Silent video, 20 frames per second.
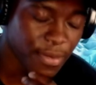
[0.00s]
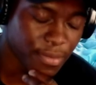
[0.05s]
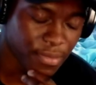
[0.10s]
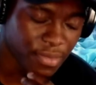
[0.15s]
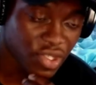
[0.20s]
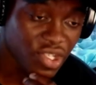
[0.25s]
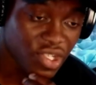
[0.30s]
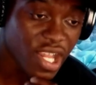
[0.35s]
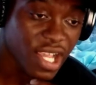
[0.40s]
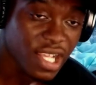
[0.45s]

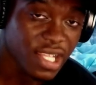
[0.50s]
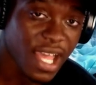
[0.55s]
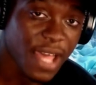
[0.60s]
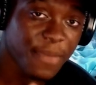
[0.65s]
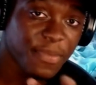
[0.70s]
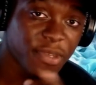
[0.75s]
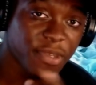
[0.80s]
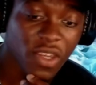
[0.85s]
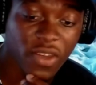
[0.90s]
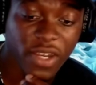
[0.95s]
Check that
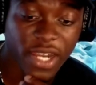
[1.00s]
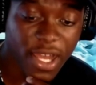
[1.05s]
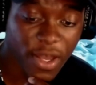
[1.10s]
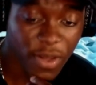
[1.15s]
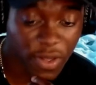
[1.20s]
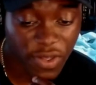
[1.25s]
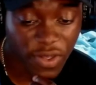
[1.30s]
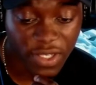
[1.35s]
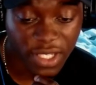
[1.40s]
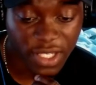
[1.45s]
episode out
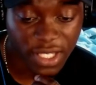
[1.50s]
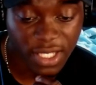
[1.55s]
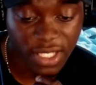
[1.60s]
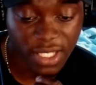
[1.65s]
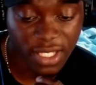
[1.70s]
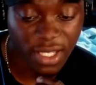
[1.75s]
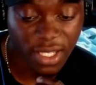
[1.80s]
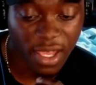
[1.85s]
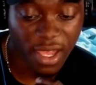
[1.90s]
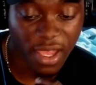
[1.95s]

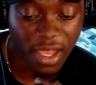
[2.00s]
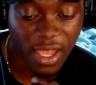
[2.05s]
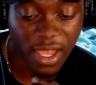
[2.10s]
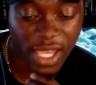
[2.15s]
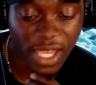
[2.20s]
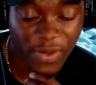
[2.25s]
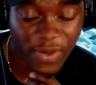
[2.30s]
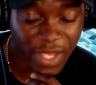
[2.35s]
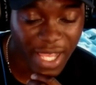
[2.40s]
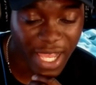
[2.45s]
because it
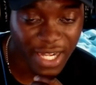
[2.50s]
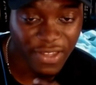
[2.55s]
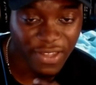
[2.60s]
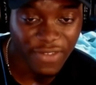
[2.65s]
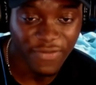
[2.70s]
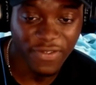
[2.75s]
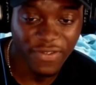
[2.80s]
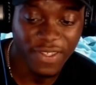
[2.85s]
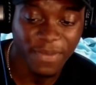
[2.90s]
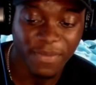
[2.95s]
will kind of give
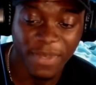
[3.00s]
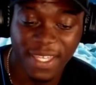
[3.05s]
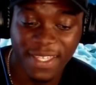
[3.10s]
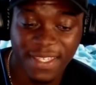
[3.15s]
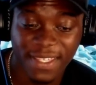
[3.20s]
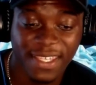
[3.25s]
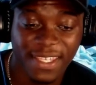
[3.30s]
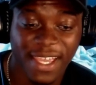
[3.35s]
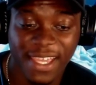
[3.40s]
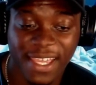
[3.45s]
you some
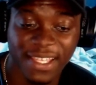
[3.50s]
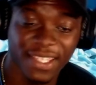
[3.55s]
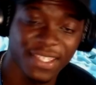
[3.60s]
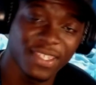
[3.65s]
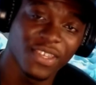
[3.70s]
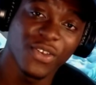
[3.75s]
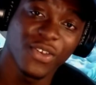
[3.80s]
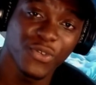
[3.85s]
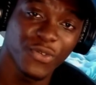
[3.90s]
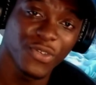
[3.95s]
insight into
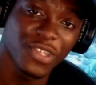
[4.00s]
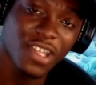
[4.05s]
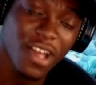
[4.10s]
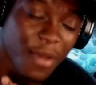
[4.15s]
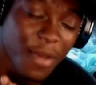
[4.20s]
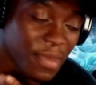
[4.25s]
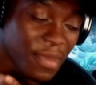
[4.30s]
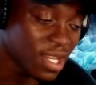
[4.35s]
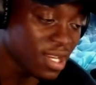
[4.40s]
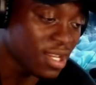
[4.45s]
who's
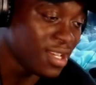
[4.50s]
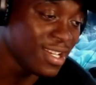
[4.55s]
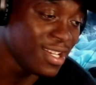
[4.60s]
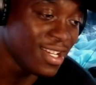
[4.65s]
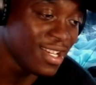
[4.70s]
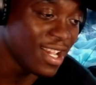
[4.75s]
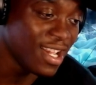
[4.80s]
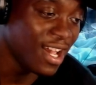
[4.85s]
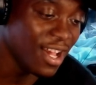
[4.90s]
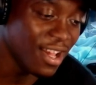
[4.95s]
coming,
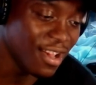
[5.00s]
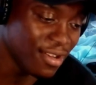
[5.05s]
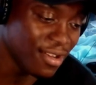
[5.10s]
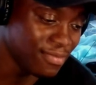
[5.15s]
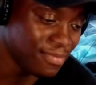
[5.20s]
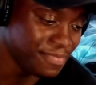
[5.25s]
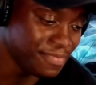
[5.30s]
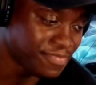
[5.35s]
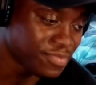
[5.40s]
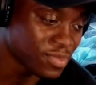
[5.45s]

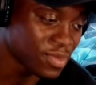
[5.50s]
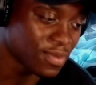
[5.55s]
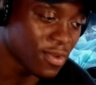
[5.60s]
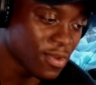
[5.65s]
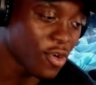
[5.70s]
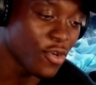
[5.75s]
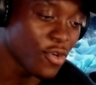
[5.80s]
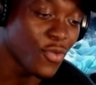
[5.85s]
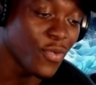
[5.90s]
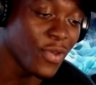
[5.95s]

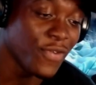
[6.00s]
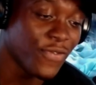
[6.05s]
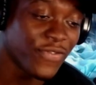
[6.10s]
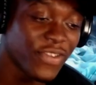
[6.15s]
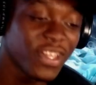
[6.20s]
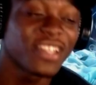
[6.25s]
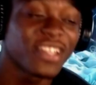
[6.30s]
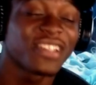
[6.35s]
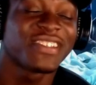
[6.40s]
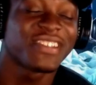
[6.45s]
or who we
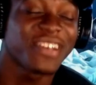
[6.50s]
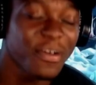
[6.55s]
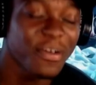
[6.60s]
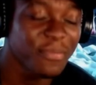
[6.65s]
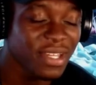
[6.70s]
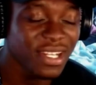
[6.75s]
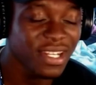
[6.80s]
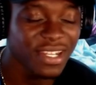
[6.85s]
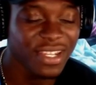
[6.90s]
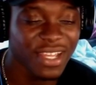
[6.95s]
think's
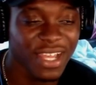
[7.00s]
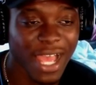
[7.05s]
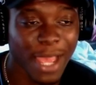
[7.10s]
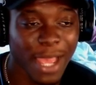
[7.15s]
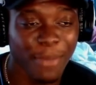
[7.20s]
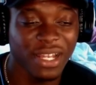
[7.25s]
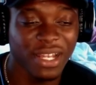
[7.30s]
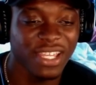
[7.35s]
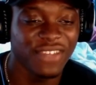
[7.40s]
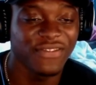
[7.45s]
coming. I
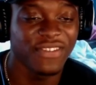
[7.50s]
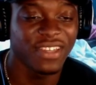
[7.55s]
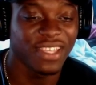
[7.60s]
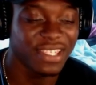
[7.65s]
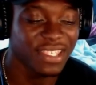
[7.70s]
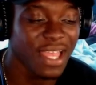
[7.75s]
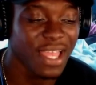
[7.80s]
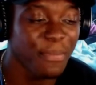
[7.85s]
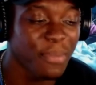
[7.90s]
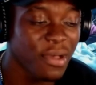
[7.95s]
believe it is
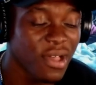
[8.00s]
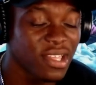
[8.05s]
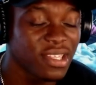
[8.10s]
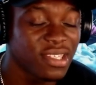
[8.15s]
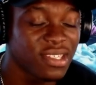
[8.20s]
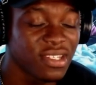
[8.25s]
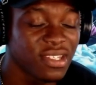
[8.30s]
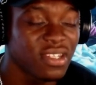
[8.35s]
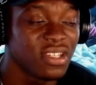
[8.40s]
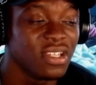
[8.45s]
that
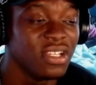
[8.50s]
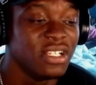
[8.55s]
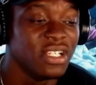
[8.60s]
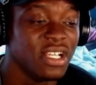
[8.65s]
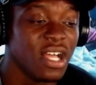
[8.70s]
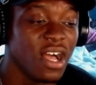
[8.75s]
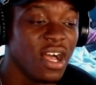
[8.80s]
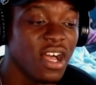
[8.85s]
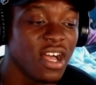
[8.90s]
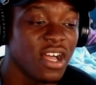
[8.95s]
person.
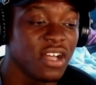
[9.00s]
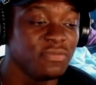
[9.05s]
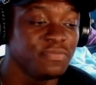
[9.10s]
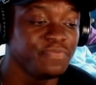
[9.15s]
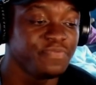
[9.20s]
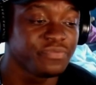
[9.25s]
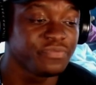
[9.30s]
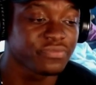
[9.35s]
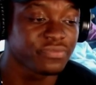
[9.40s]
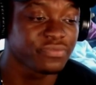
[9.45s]
And
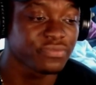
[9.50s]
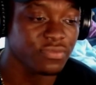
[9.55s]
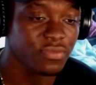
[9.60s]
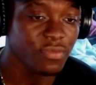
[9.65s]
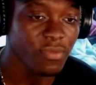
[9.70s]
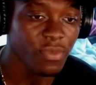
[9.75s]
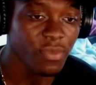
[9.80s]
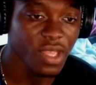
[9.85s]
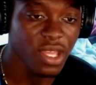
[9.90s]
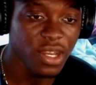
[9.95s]

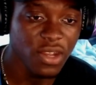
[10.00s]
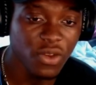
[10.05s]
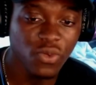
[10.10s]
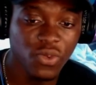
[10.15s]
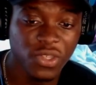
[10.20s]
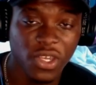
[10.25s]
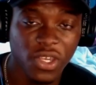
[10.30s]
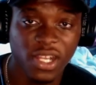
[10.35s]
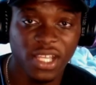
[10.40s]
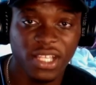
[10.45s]
I'll
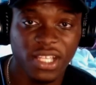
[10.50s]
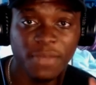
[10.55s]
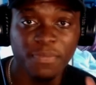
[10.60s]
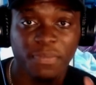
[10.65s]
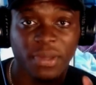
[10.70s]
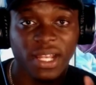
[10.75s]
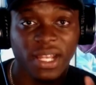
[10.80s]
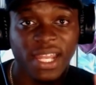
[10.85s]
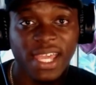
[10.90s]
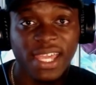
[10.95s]
also link the
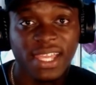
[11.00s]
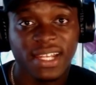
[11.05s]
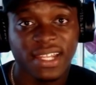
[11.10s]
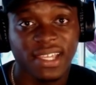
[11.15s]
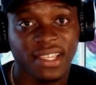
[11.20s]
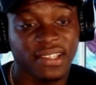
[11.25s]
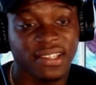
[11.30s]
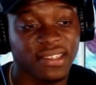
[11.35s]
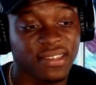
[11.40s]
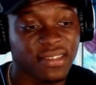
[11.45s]

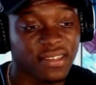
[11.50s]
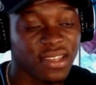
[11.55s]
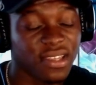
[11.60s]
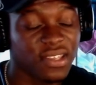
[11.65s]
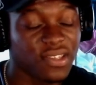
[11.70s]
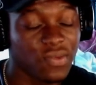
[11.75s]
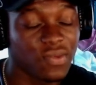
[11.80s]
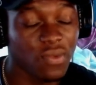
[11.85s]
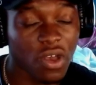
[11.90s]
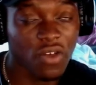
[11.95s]
playlist
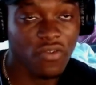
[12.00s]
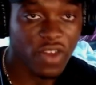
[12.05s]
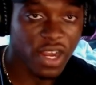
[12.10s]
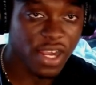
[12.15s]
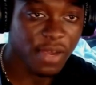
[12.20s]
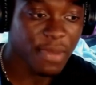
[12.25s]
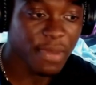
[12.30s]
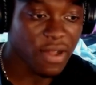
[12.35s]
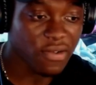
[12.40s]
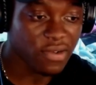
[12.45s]
as well right
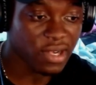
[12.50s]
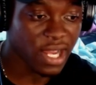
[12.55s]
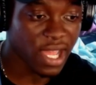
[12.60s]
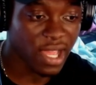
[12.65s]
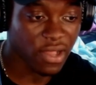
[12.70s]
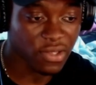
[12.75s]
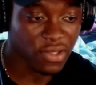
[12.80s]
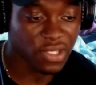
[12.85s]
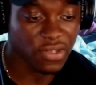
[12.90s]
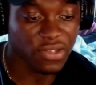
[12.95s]
about now.
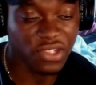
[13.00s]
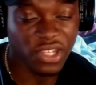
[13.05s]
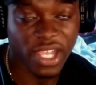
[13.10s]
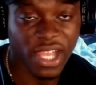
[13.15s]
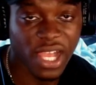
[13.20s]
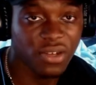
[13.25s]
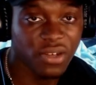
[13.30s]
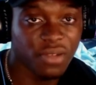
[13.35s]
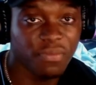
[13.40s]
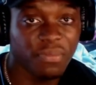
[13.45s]
So check
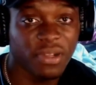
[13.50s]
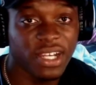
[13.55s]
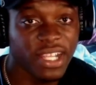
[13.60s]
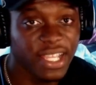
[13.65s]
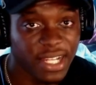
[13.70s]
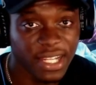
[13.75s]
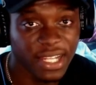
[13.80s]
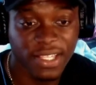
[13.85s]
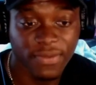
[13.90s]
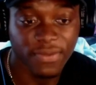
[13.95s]
out the
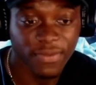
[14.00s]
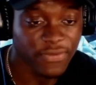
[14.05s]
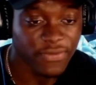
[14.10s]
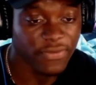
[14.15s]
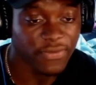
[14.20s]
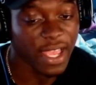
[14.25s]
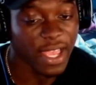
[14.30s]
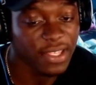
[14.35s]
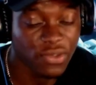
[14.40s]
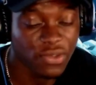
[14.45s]
playlist, which
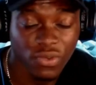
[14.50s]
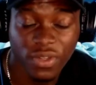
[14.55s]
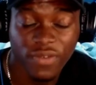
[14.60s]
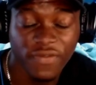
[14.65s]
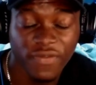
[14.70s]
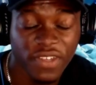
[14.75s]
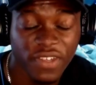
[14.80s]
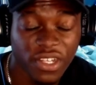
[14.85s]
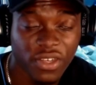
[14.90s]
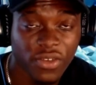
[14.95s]
has all the
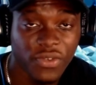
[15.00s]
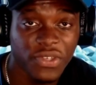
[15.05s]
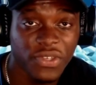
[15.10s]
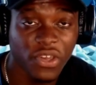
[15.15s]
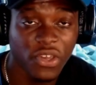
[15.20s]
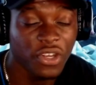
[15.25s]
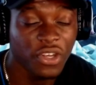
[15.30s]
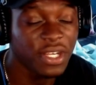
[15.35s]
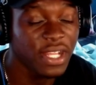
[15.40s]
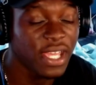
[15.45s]
videos
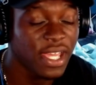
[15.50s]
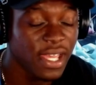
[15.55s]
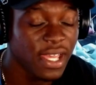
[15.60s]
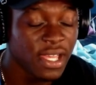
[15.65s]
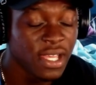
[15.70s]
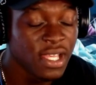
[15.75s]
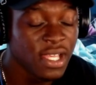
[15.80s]
on there.